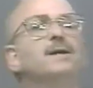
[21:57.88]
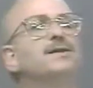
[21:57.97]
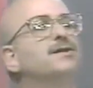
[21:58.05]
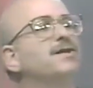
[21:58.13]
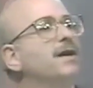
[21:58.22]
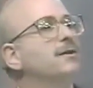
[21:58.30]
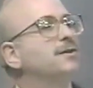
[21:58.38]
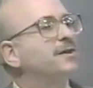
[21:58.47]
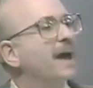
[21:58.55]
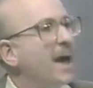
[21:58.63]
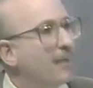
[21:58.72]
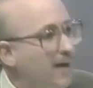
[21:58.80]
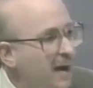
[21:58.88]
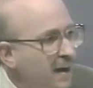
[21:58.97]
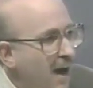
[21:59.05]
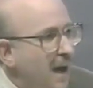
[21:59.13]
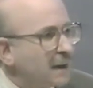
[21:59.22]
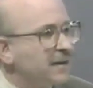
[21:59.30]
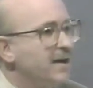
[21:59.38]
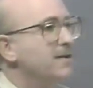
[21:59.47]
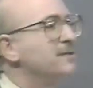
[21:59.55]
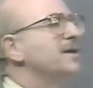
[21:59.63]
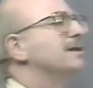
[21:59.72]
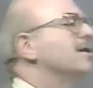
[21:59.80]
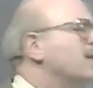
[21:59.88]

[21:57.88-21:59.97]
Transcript: does the skier say when a non skier says, You're